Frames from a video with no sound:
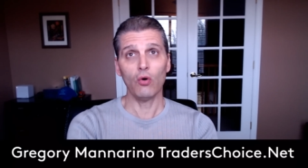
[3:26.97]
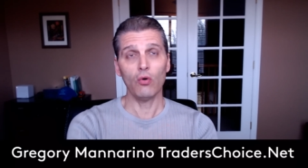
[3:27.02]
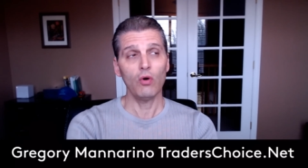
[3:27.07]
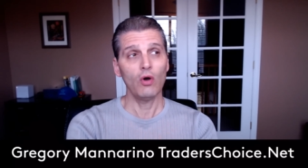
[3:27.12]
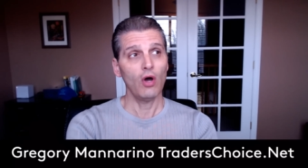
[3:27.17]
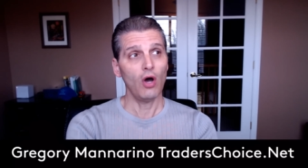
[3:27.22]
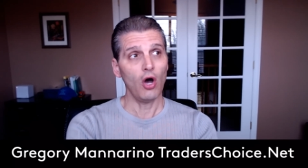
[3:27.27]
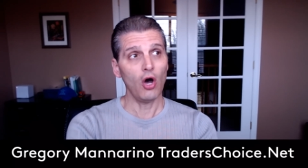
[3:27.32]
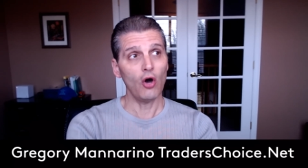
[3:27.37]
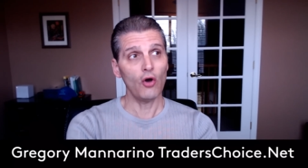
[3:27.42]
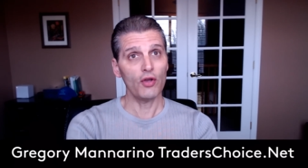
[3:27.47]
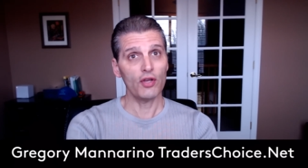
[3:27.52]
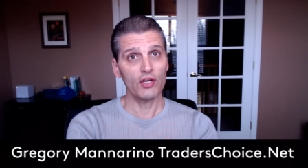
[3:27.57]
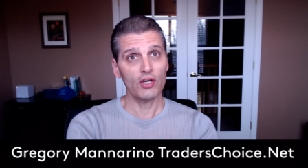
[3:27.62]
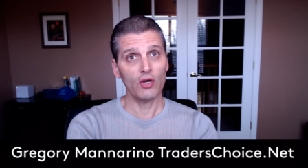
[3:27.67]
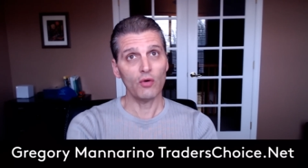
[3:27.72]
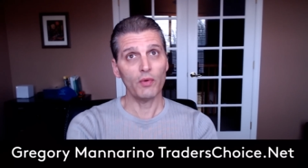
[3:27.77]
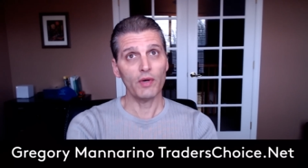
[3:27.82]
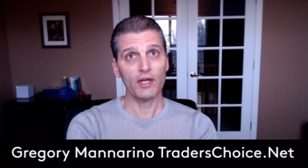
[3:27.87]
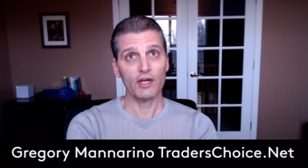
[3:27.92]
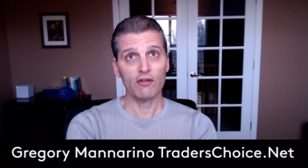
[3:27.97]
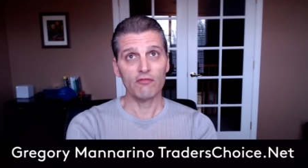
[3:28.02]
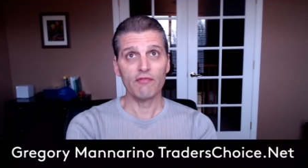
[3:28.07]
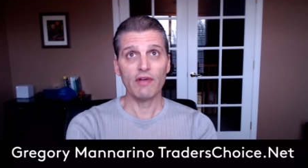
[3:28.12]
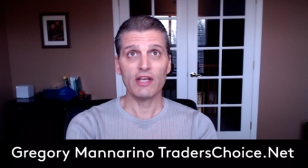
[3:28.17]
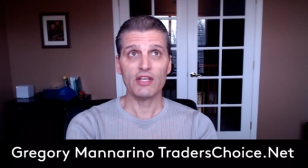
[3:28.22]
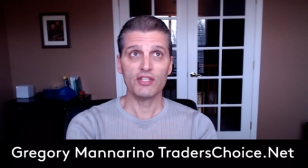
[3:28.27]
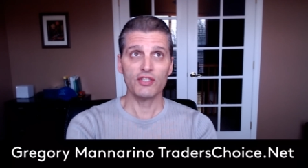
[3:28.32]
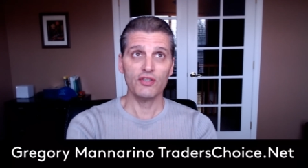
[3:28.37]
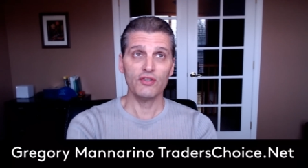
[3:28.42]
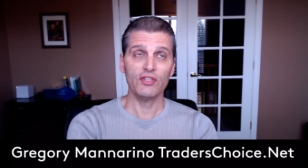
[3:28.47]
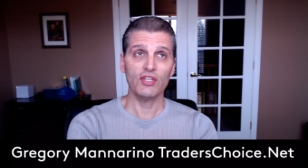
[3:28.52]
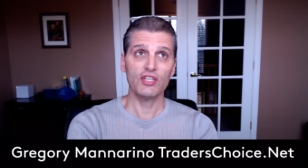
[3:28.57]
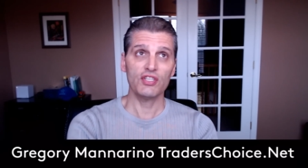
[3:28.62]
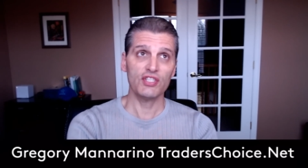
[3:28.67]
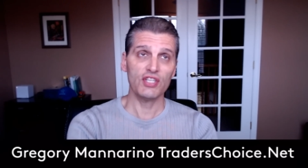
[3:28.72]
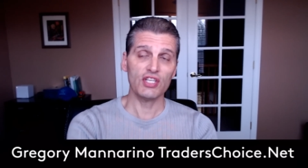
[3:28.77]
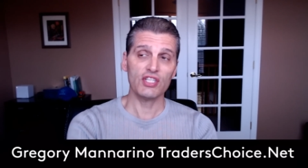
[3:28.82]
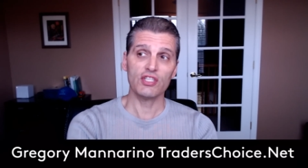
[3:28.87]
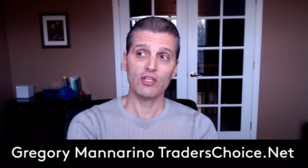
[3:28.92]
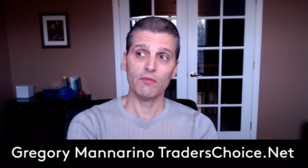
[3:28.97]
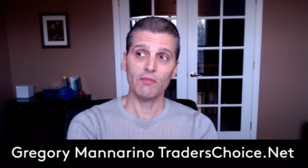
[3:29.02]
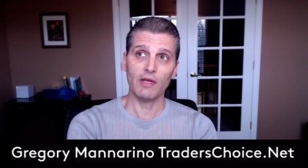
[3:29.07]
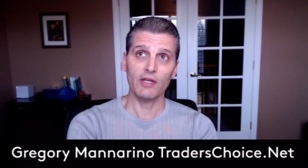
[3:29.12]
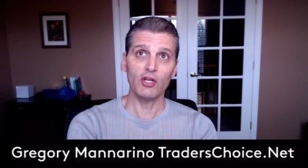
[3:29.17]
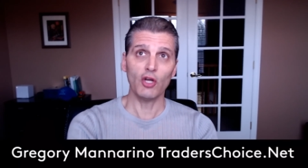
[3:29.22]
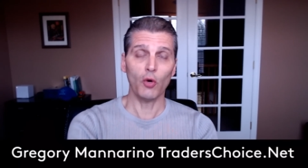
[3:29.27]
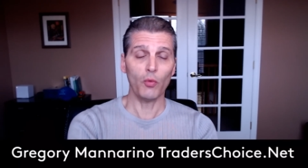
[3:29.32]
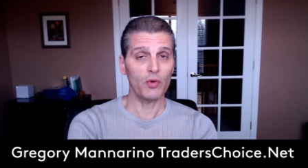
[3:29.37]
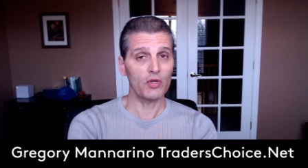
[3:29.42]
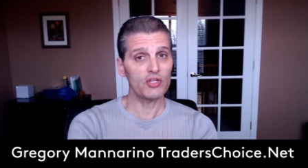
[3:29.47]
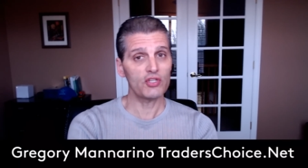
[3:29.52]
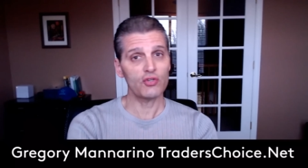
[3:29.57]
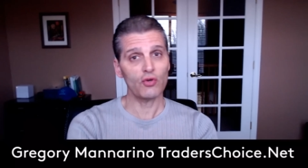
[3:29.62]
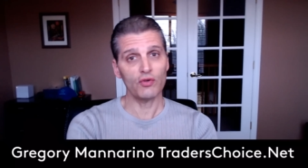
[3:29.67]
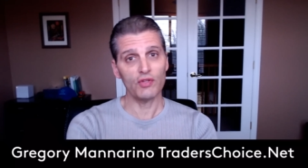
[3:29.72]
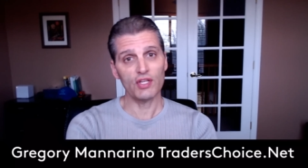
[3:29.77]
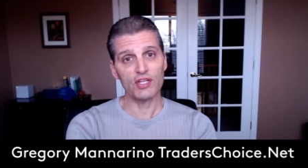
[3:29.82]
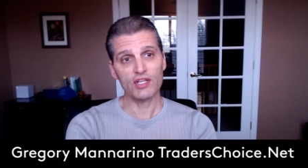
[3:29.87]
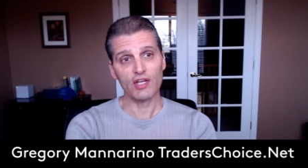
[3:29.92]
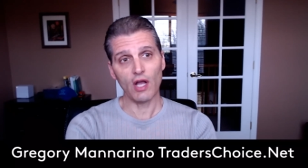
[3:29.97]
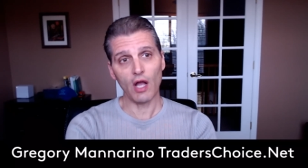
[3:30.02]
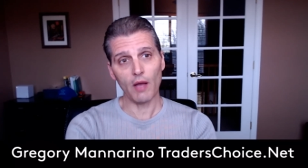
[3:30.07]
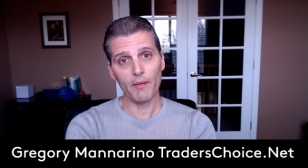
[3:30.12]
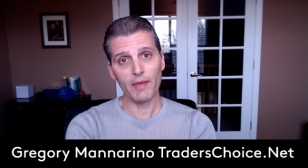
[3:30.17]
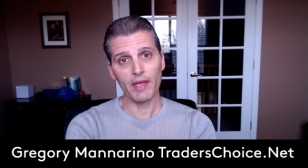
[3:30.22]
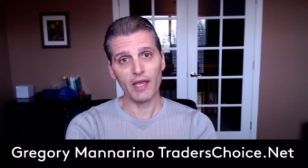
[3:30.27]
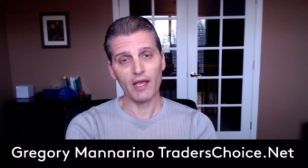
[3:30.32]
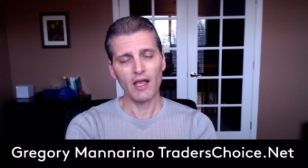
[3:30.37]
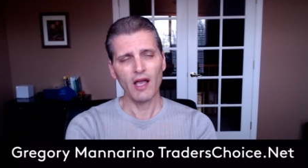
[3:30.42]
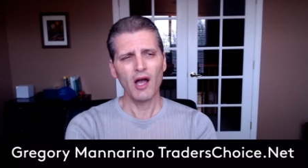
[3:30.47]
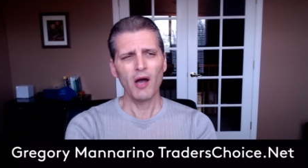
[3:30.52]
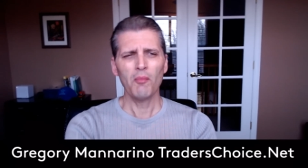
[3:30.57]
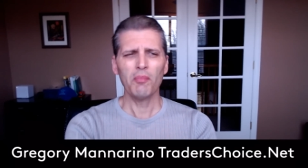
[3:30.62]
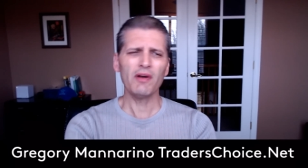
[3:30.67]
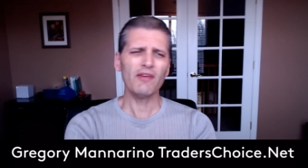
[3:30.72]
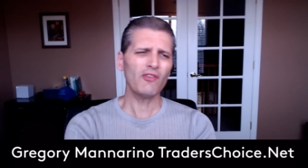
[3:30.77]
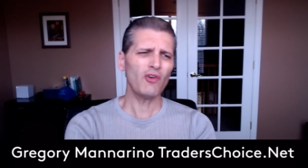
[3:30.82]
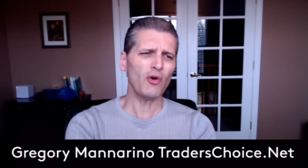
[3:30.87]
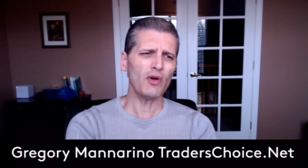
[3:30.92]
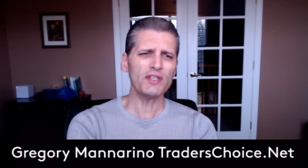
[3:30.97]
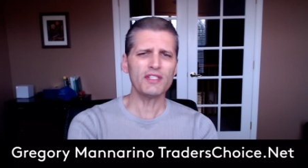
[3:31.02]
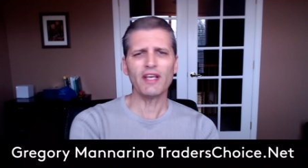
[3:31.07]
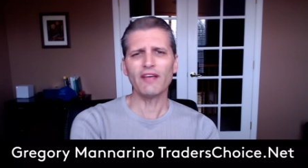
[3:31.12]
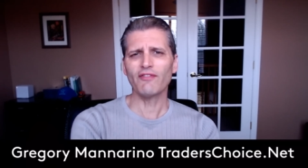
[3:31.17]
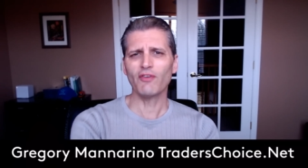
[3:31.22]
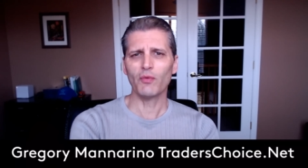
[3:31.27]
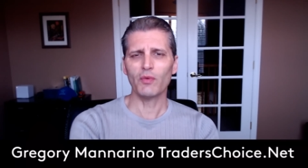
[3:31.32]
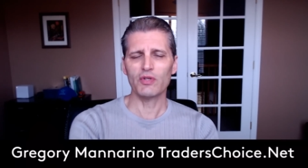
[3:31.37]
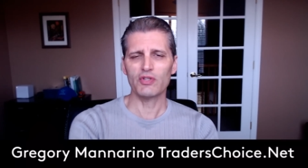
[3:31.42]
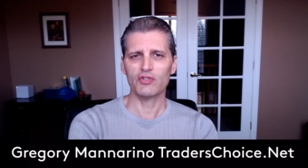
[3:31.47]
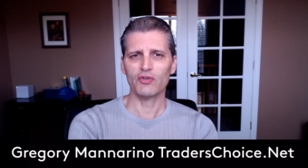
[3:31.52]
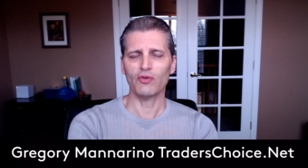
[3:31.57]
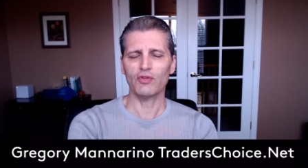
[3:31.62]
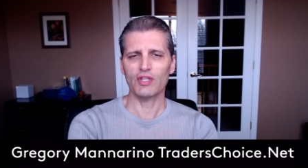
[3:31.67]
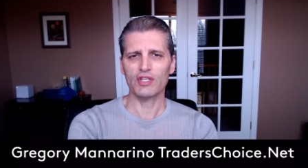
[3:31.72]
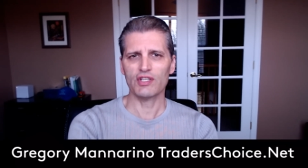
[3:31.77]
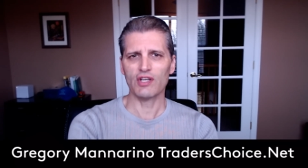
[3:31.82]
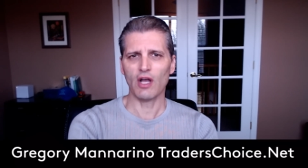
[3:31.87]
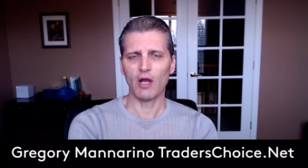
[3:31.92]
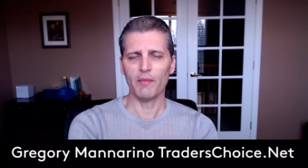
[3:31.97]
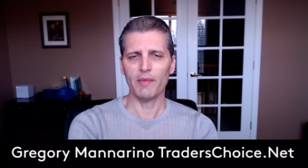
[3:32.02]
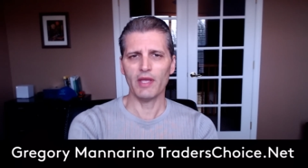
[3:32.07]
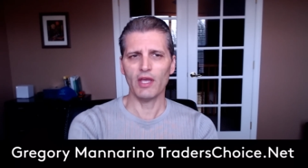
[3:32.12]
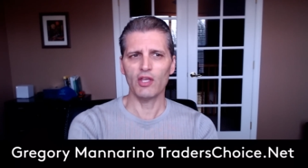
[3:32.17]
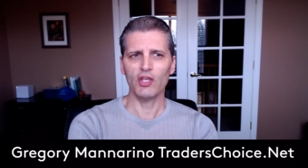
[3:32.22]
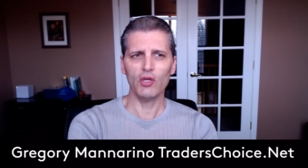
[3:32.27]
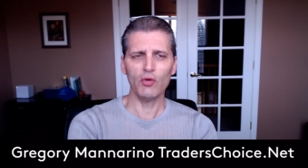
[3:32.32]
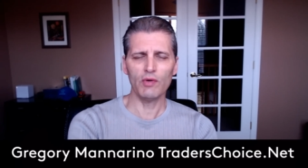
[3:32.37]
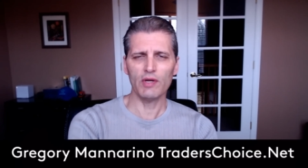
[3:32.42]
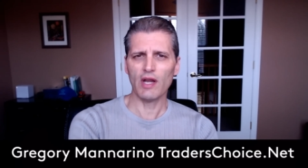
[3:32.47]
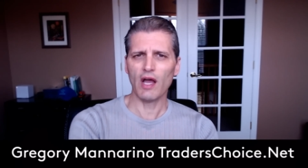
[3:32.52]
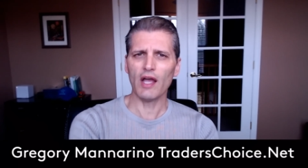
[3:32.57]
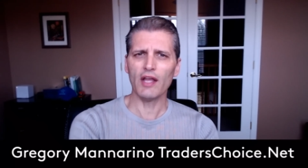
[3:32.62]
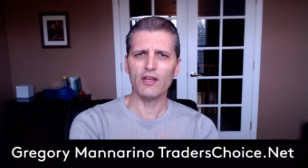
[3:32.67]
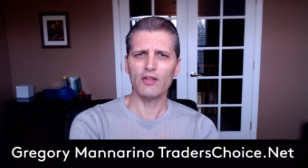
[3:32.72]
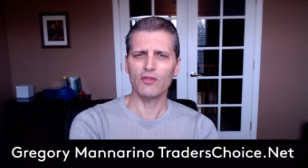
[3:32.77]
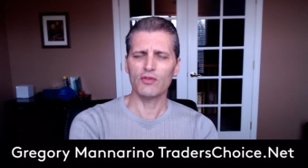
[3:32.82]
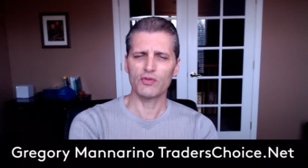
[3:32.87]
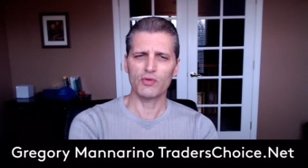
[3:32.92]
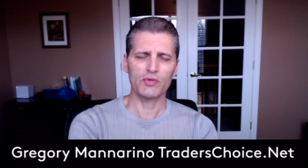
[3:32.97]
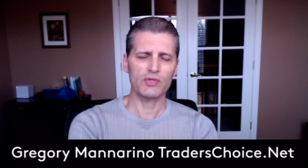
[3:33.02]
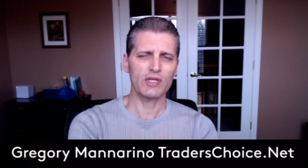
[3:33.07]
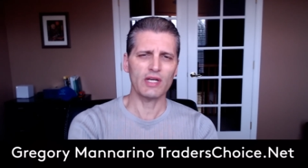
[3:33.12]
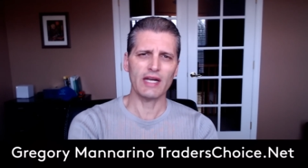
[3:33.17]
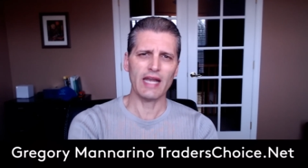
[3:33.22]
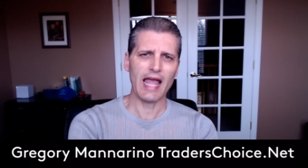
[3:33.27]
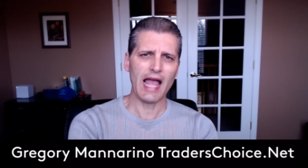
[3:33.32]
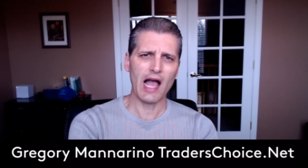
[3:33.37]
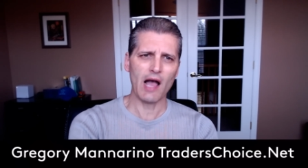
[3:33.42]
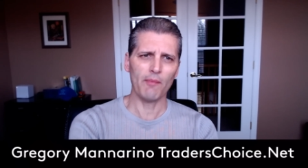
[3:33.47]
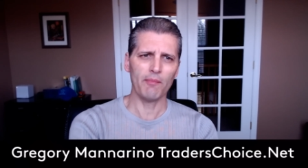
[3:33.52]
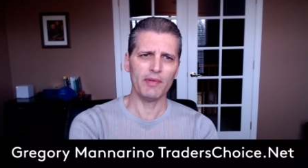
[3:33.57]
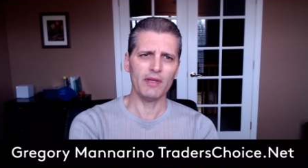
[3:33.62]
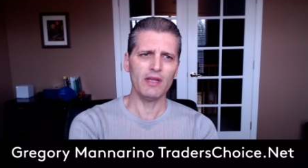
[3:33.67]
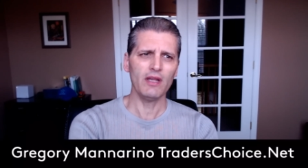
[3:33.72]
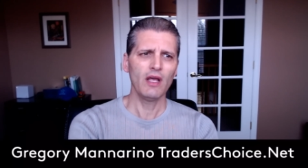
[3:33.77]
oh, you know, we're going to rescue the system and no one saw this coming. But of course, everyone saw this coming. You and I knew this was going to happen.